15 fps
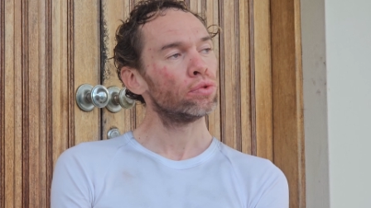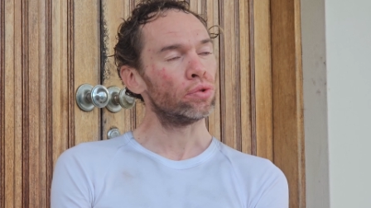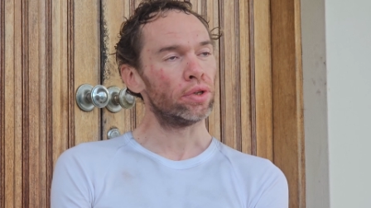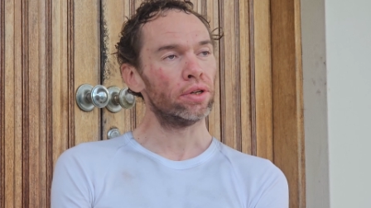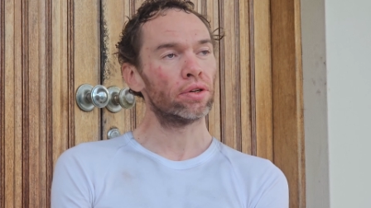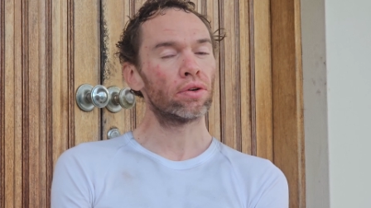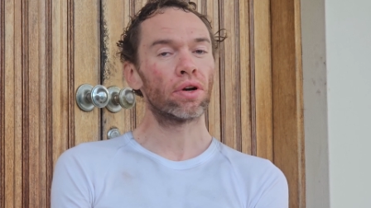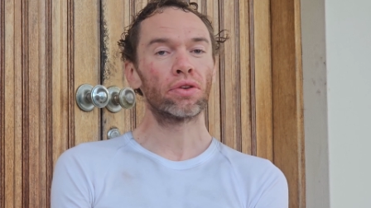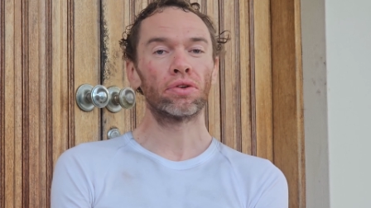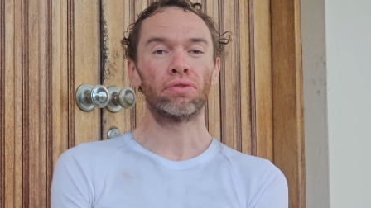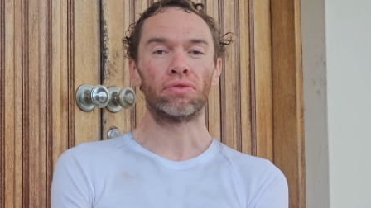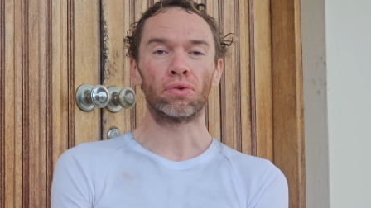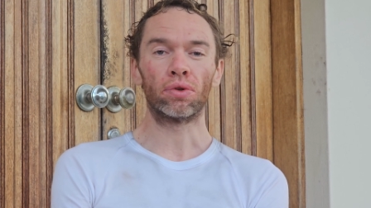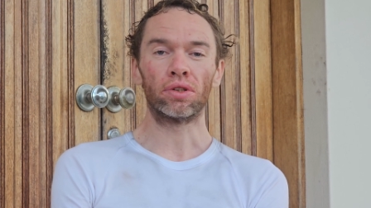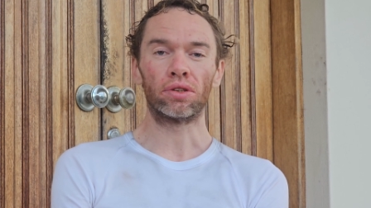You hear
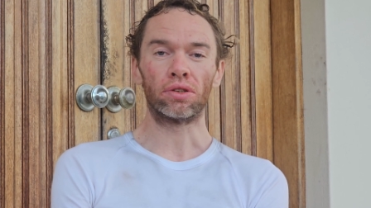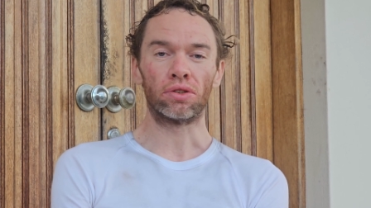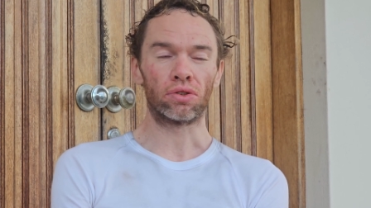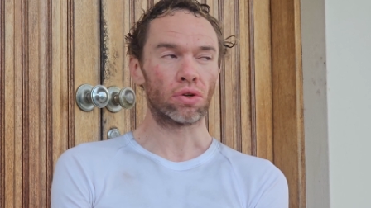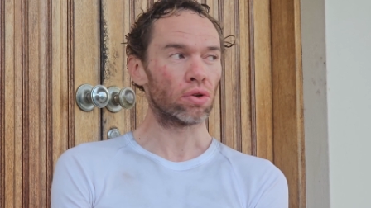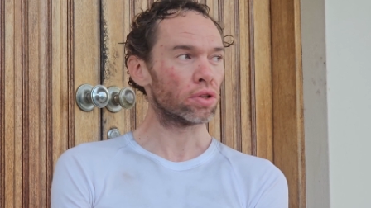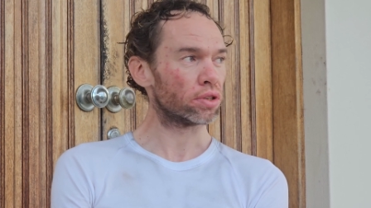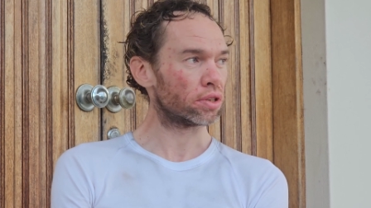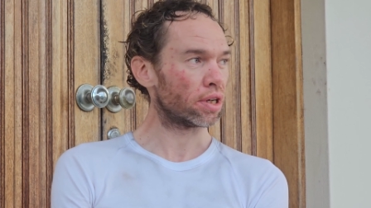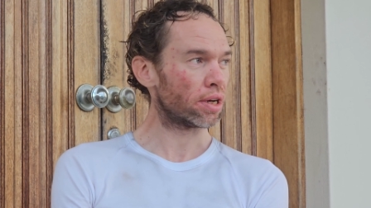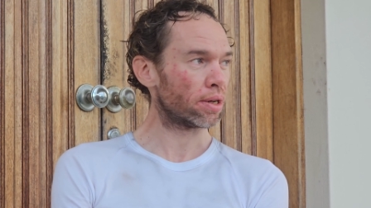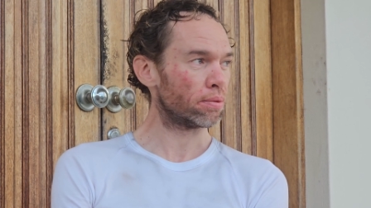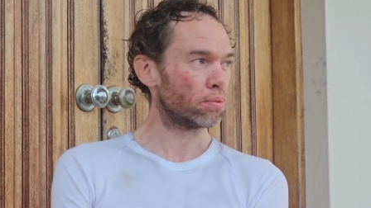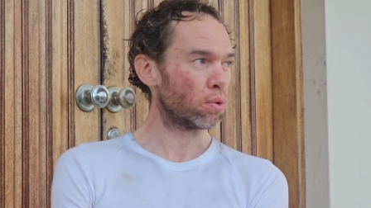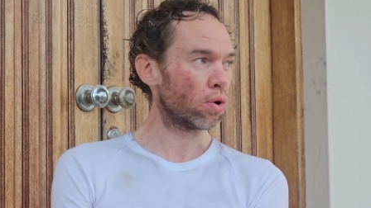other voices all the
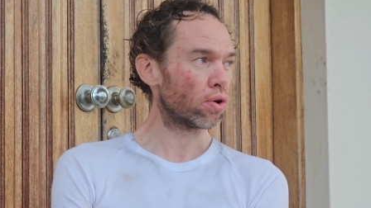time,